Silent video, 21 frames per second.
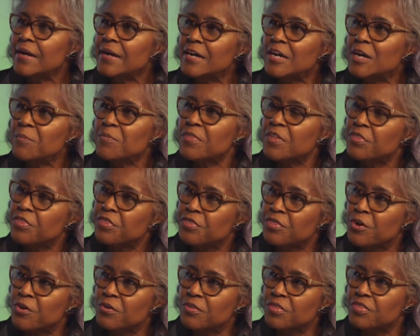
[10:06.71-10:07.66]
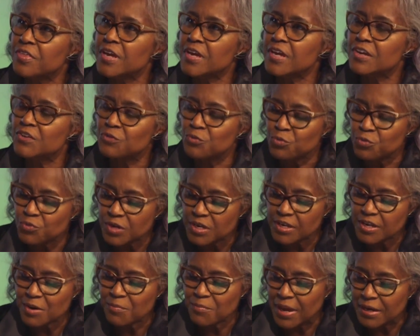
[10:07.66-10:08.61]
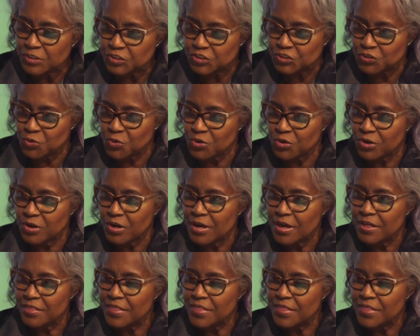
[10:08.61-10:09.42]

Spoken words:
The third thing is really to make sure